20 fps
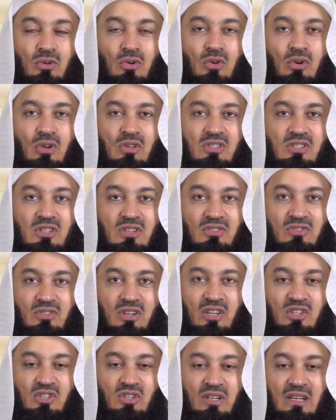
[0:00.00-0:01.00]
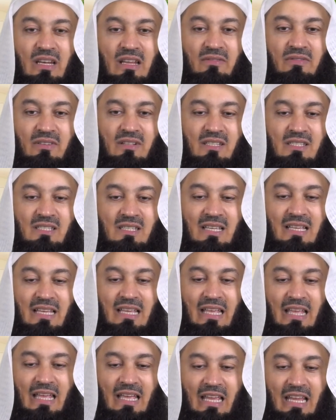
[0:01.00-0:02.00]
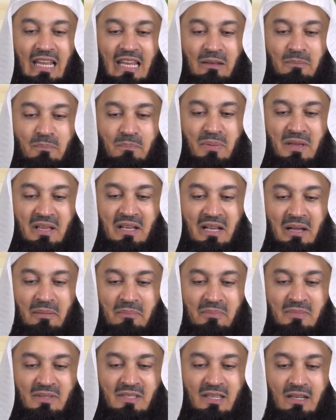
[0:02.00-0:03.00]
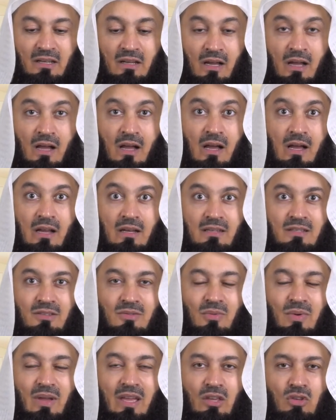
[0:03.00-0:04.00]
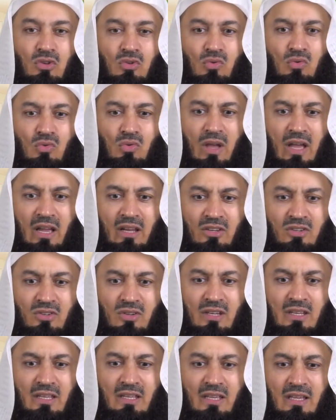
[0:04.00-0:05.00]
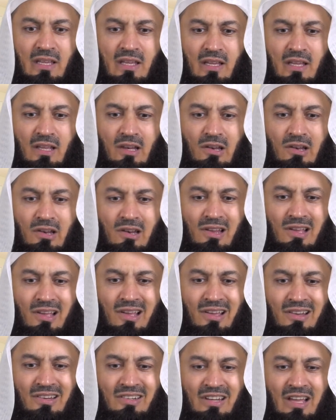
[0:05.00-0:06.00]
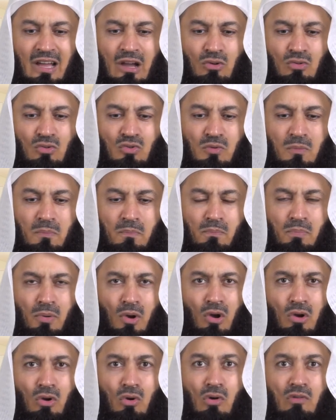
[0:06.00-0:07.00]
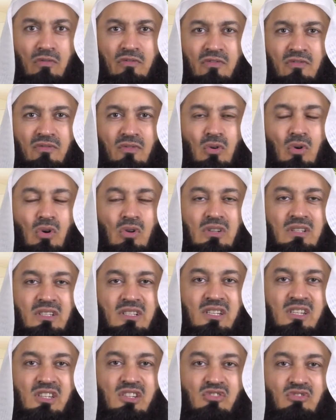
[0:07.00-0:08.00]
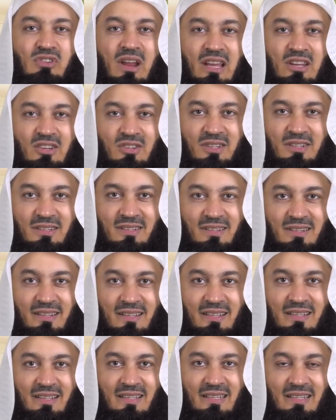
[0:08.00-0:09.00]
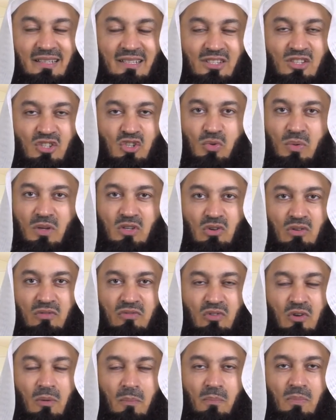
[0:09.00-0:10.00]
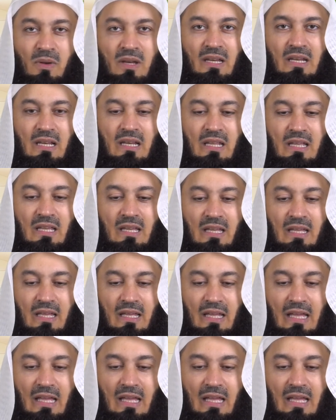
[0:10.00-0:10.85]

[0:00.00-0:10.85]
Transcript: your concentration levels, it becomes an art where you actually learn how to block off all distraction. Switch off completely